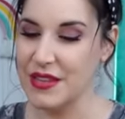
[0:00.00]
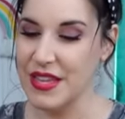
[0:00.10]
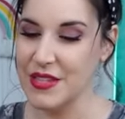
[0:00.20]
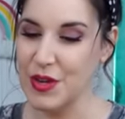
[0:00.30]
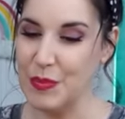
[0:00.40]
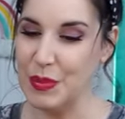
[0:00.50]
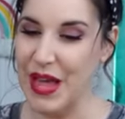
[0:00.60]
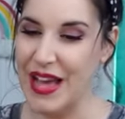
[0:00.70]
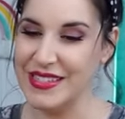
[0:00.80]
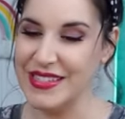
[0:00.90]
These are
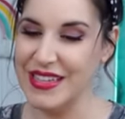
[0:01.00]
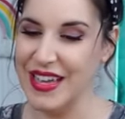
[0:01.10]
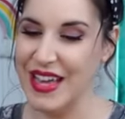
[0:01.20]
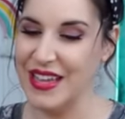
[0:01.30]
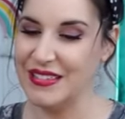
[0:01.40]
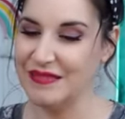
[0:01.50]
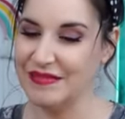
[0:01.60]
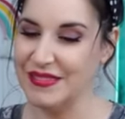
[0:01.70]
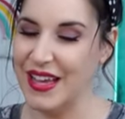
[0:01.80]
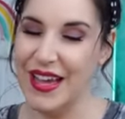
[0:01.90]
plastic, and
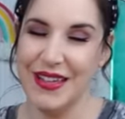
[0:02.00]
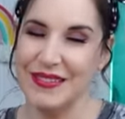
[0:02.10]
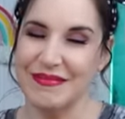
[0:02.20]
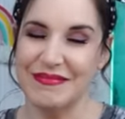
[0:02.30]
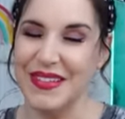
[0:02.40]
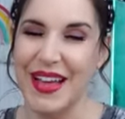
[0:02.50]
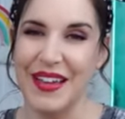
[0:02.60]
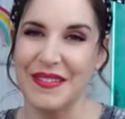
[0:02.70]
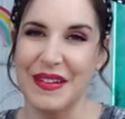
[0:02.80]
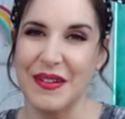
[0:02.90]
I
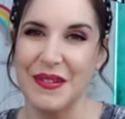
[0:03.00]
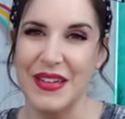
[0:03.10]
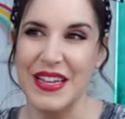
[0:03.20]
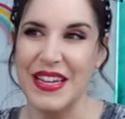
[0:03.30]
don't know.